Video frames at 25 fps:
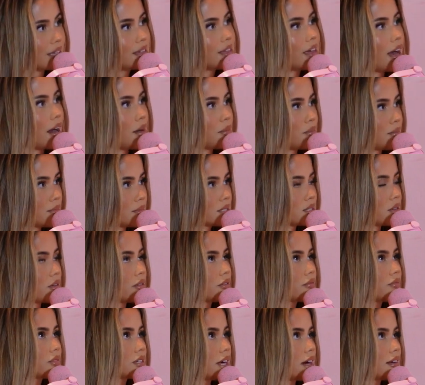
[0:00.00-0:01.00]
Yeah.
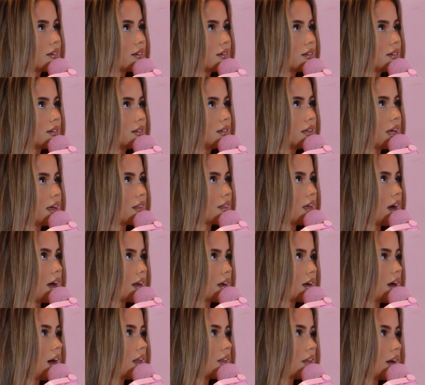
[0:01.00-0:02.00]
So I've done
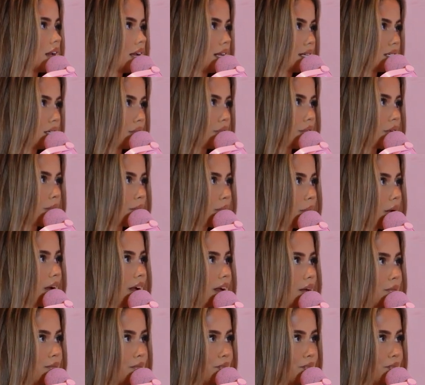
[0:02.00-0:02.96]
lighter color and a different print.